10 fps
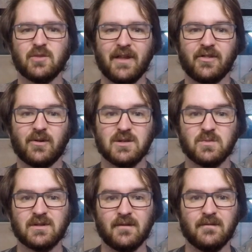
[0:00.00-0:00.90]
Bathornis
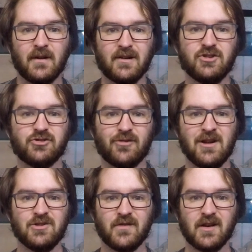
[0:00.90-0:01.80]
was a very
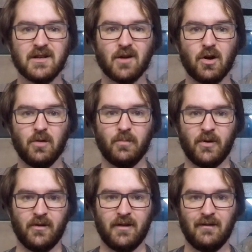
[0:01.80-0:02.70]
strange, very tall
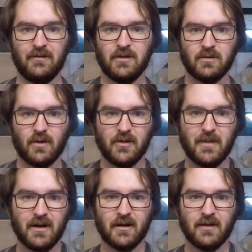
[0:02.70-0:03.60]
bird that lived in North
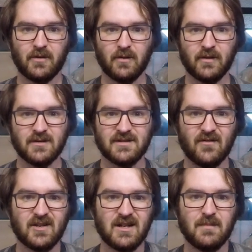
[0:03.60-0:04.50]
America for over
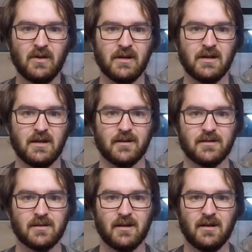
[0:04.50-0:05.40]
seventeen million
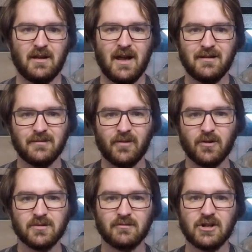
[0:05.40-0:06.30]
years, and
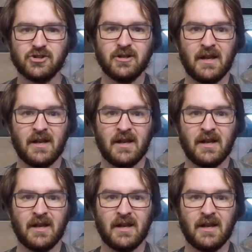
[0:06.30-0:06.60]
throws a wrench into